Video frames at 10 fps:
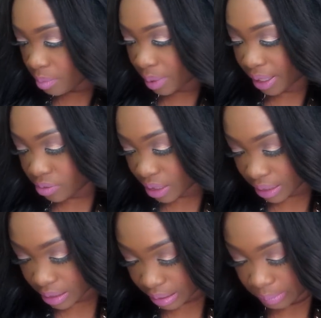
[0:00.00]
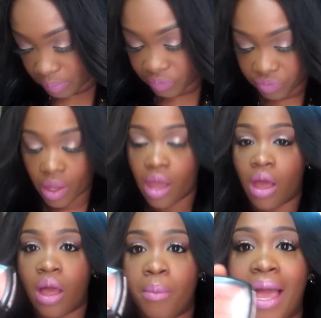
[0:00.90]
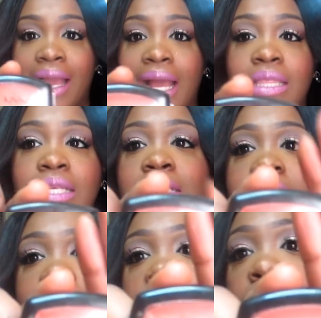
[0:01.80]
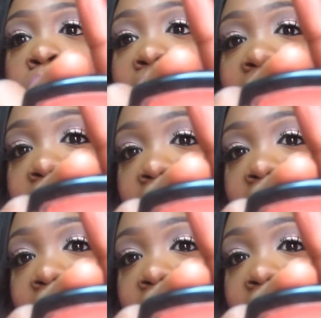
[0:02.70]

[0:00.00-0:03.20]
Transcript: but I don't like it. Um, I got this N Y